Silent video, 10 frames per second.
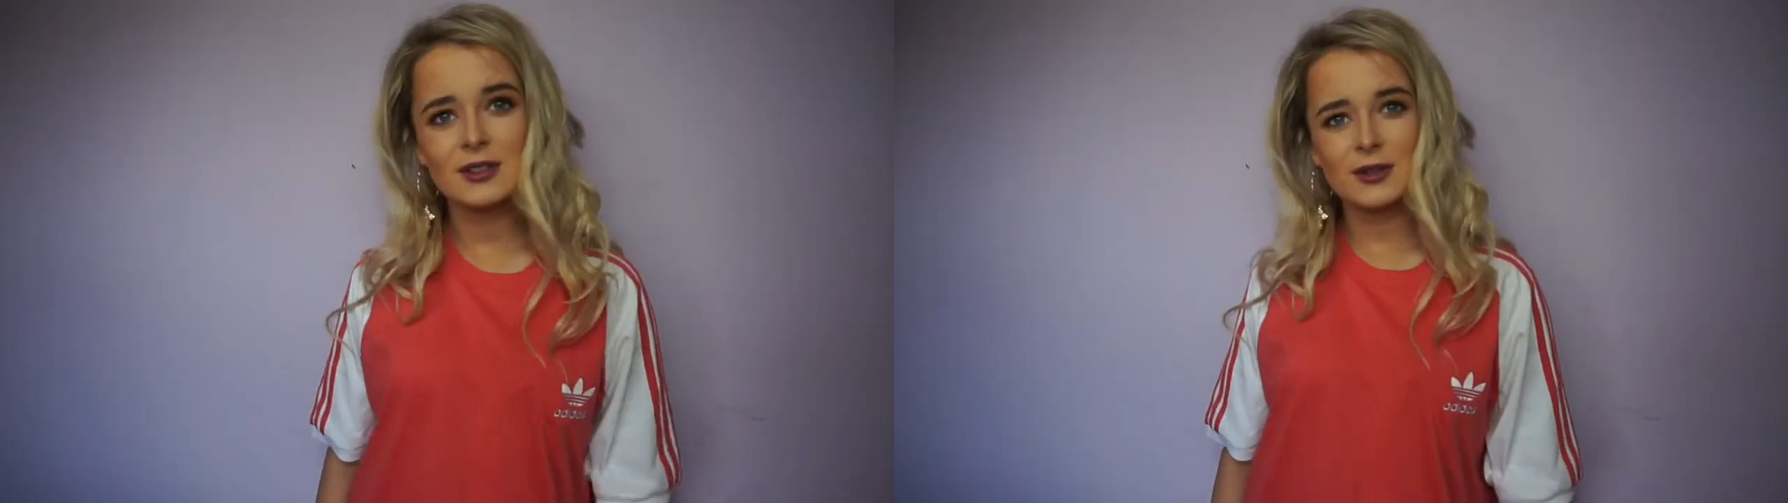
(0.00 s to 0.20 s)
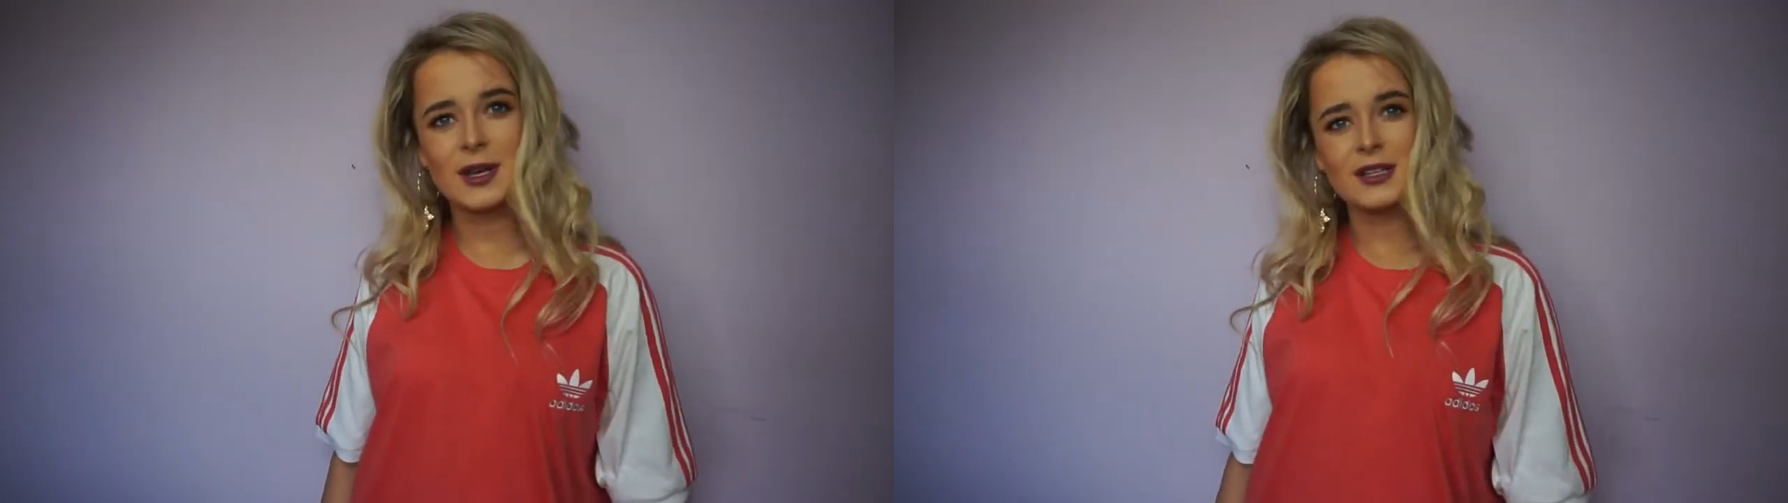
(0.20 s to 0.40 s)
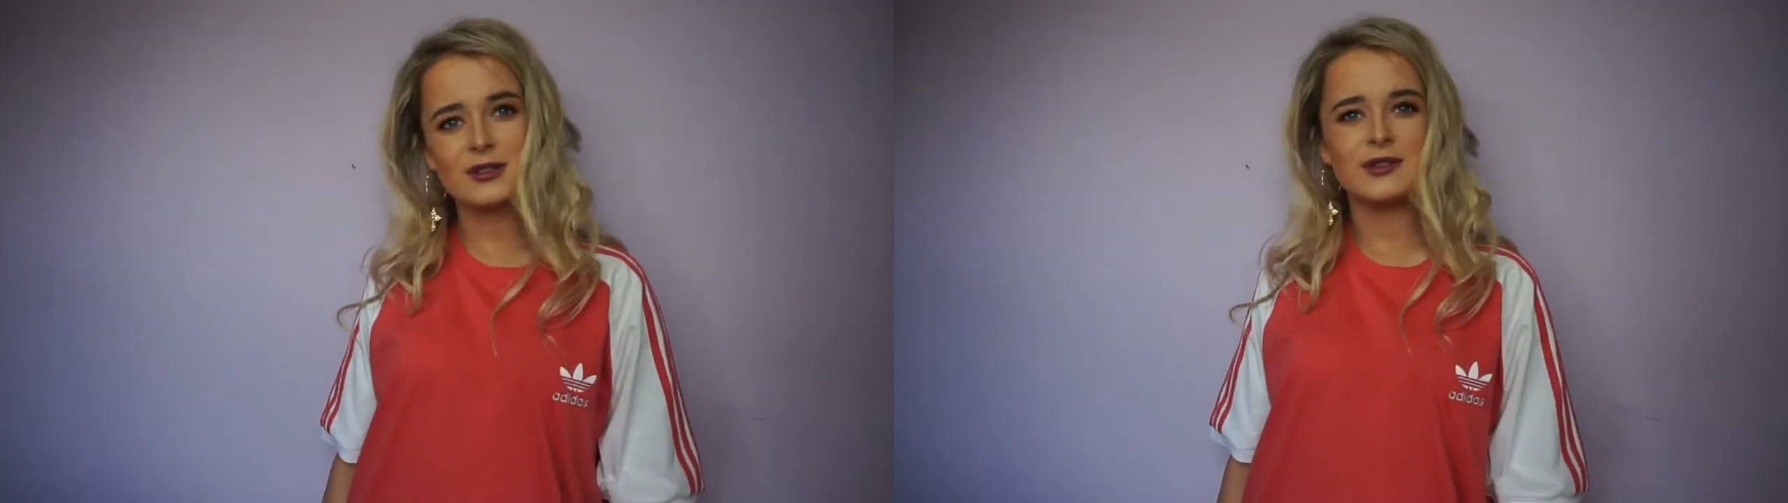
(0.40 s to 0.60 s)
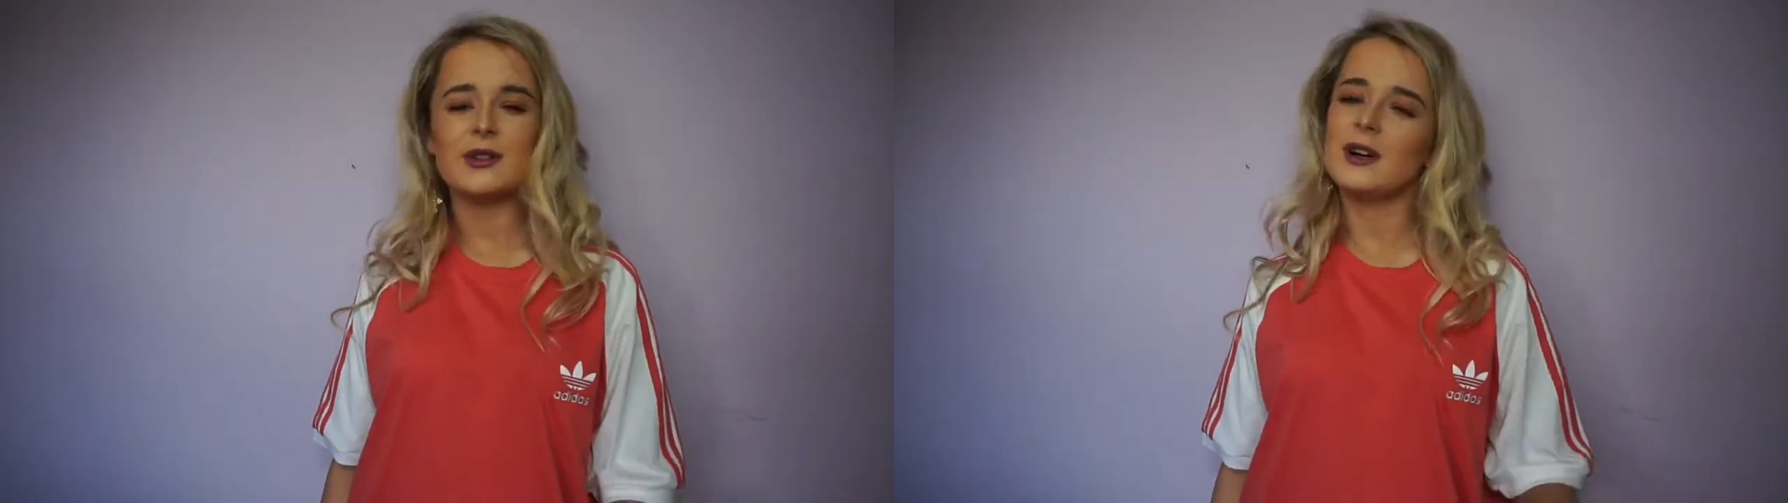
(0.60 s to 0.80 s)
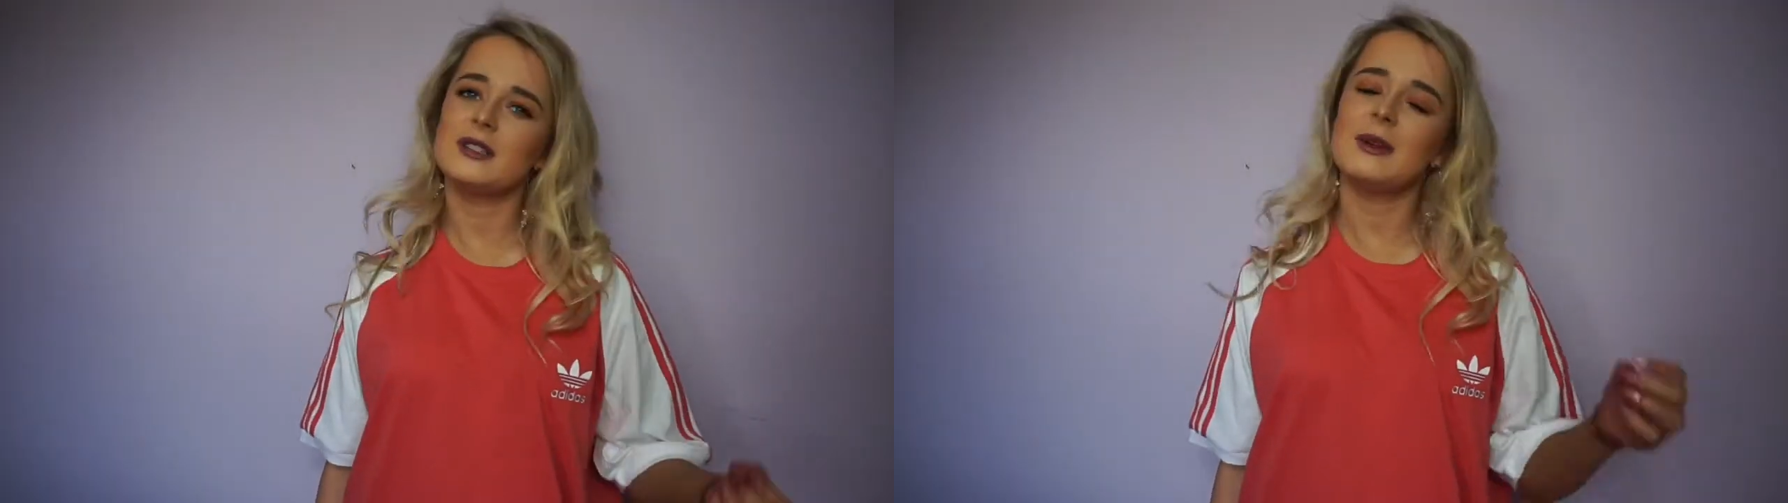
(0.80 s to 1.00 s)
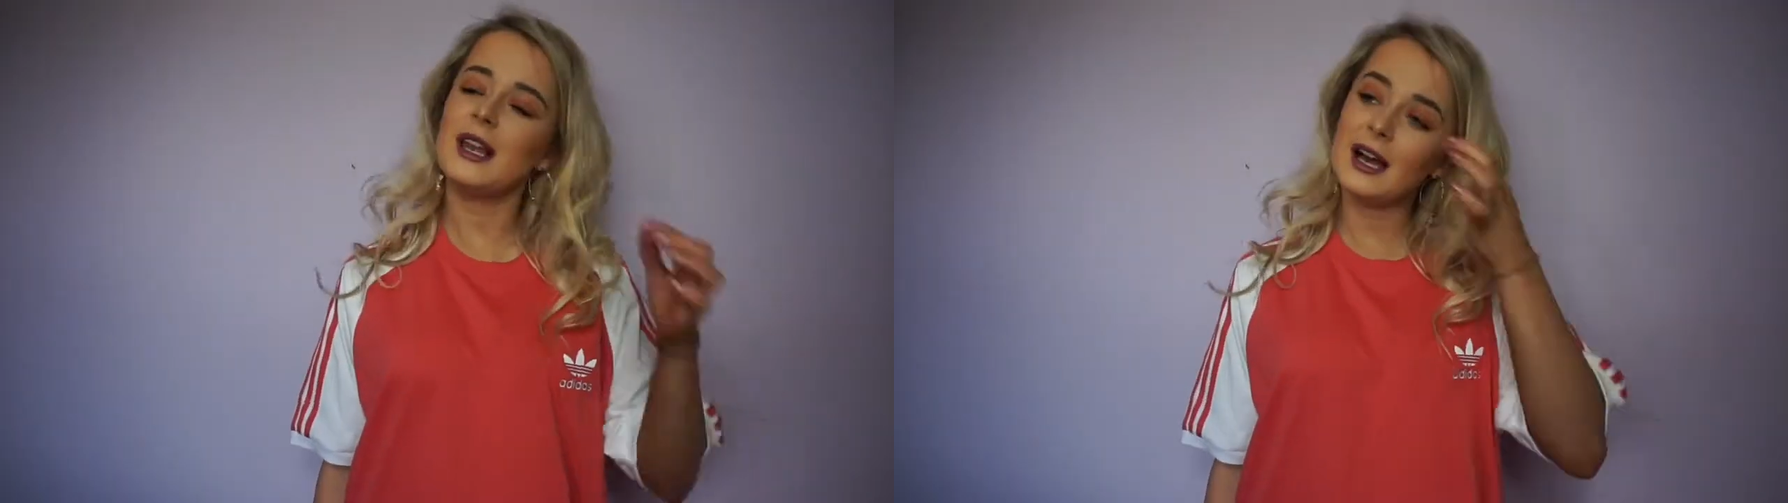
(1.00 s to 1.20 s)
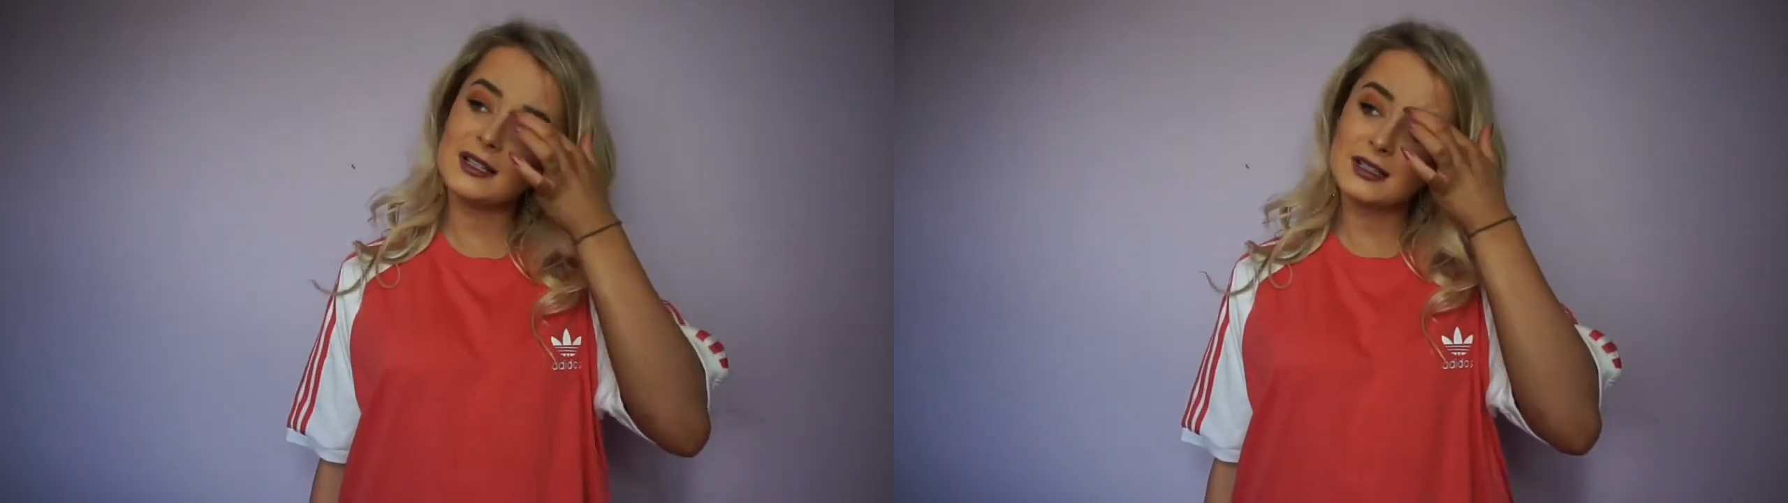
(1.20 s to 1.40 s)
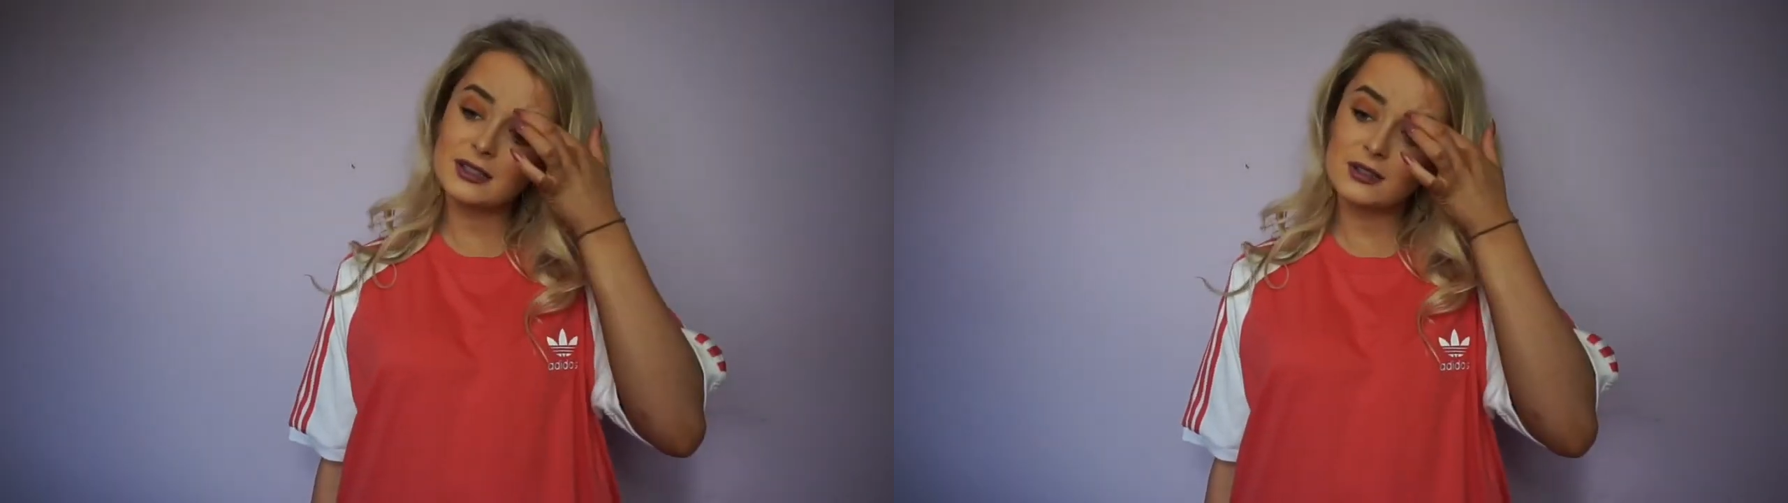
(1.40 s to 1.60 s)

Okay, so if you watched my last